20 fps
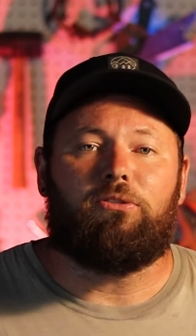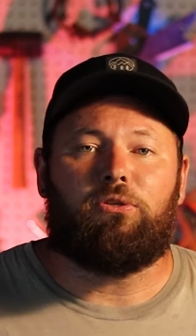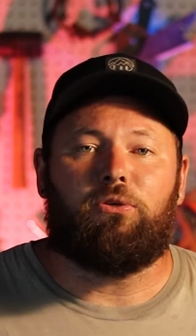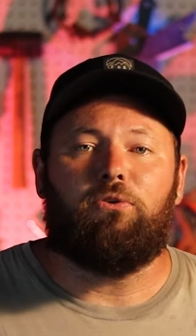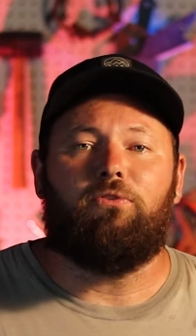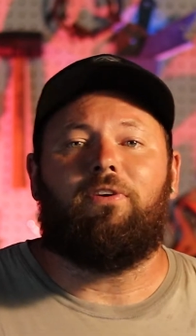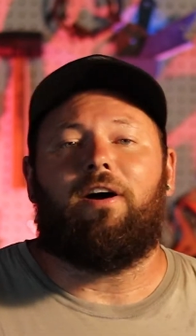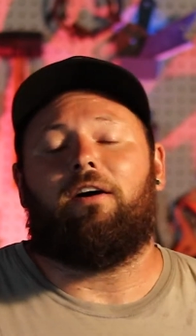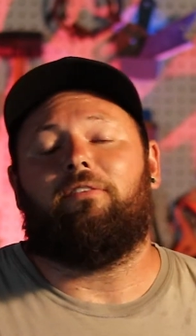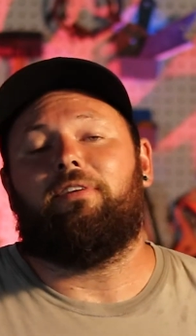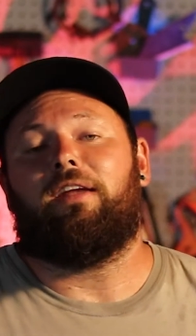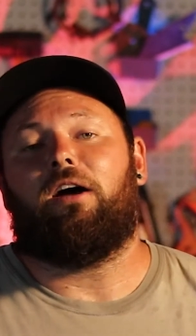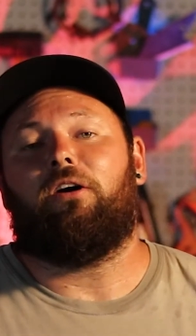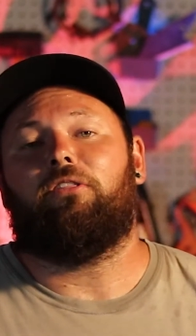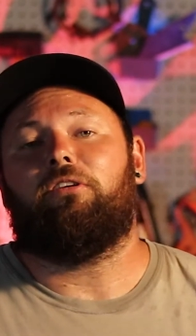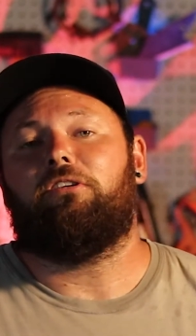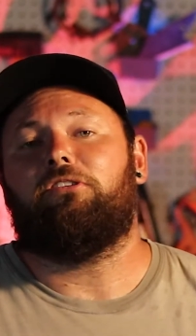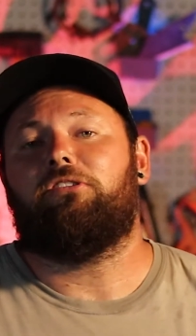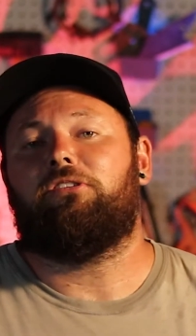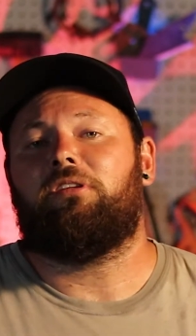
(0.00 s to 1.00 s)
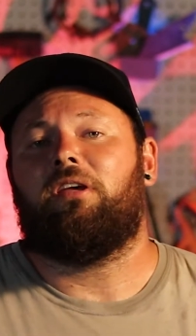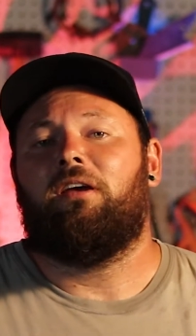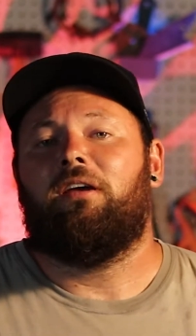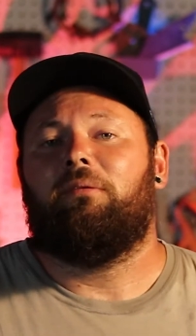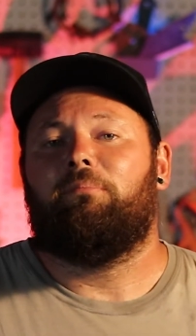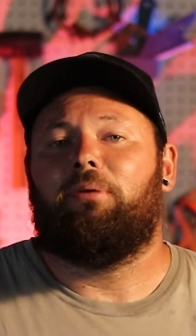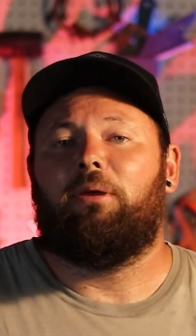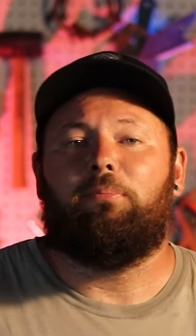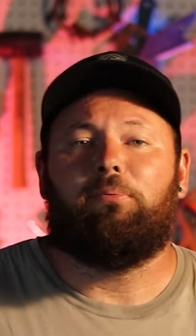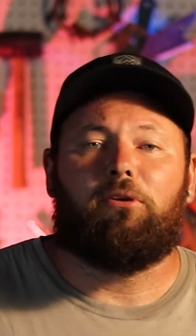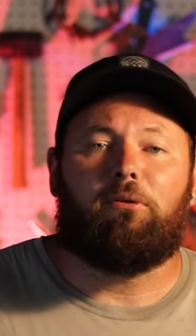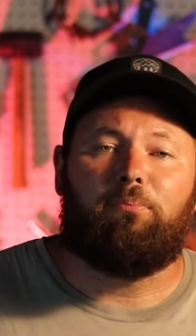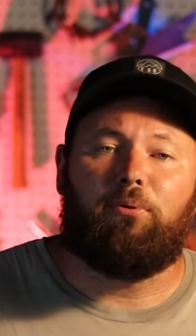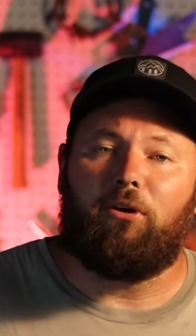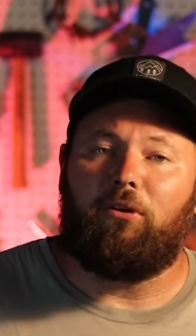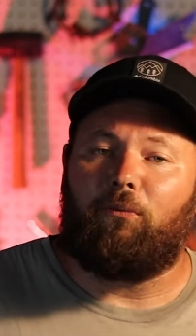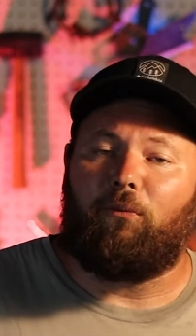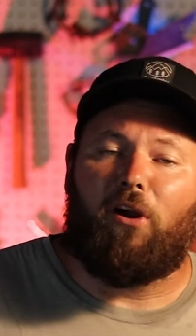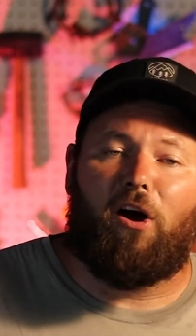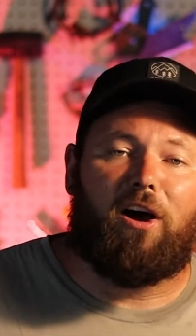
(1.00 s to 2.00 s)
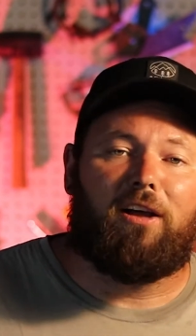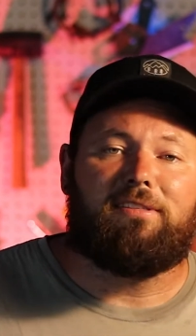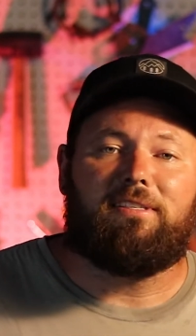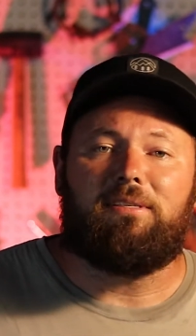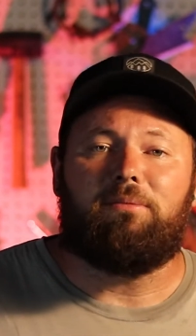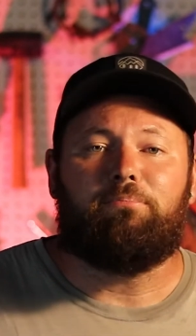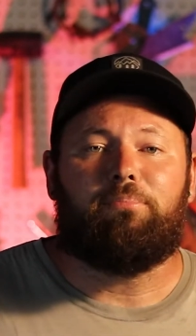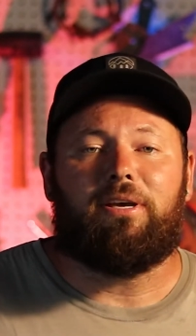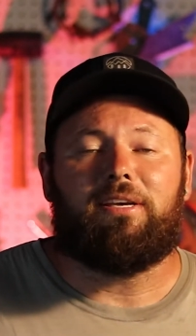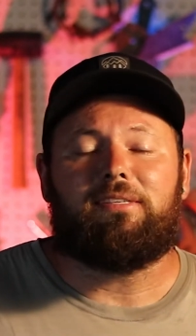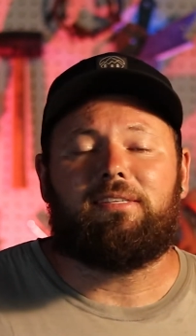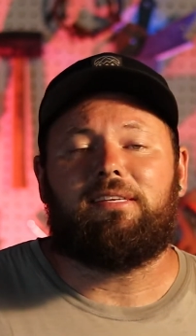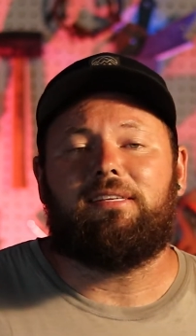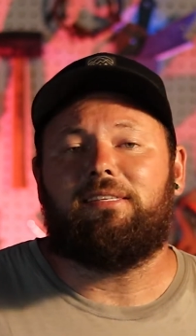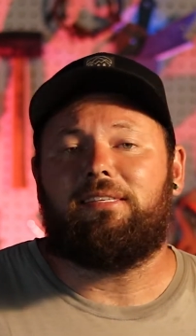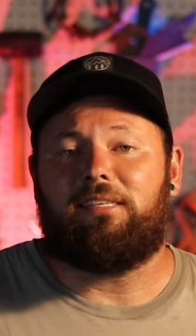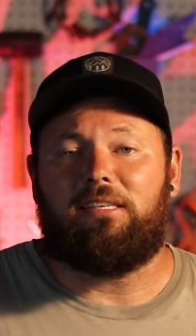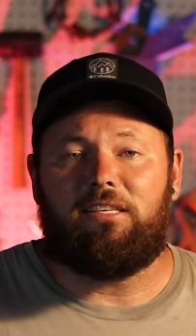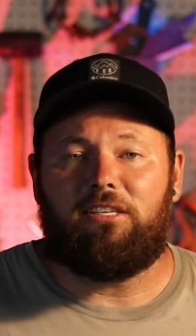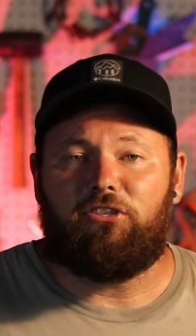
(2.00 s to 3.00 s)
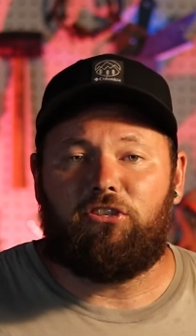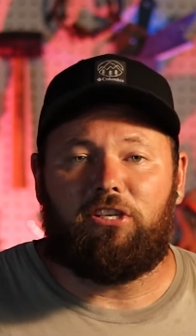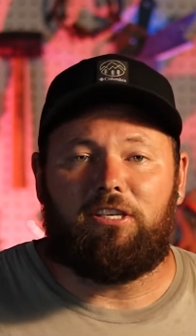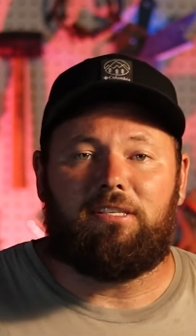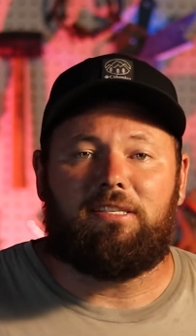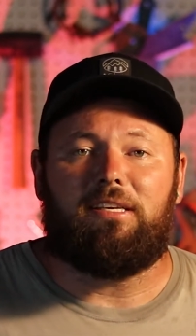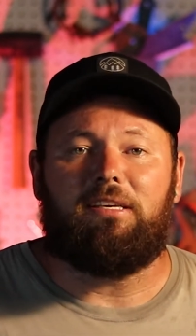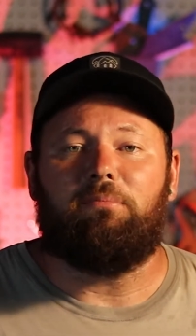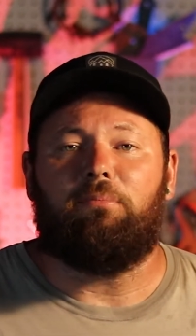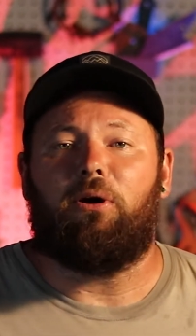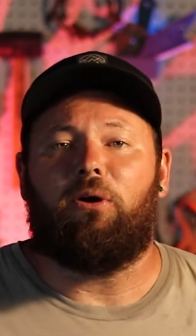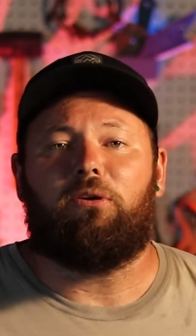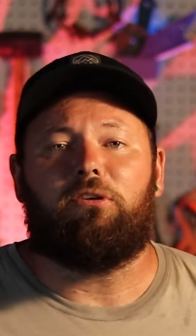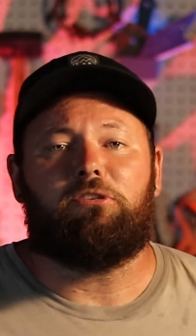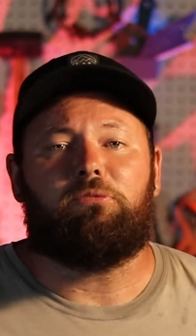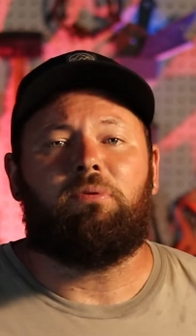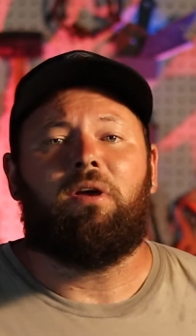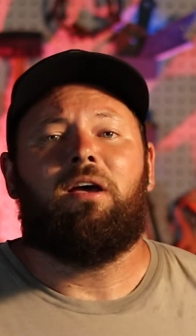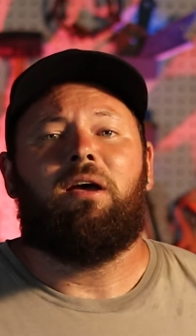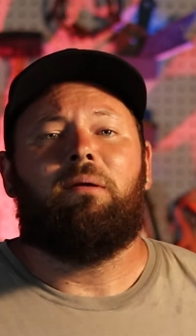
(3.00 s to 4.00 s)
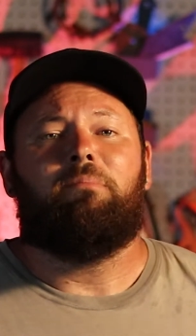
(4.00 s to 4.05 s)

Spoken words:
two valve. Now people are putting rods and pistons in the GT motors.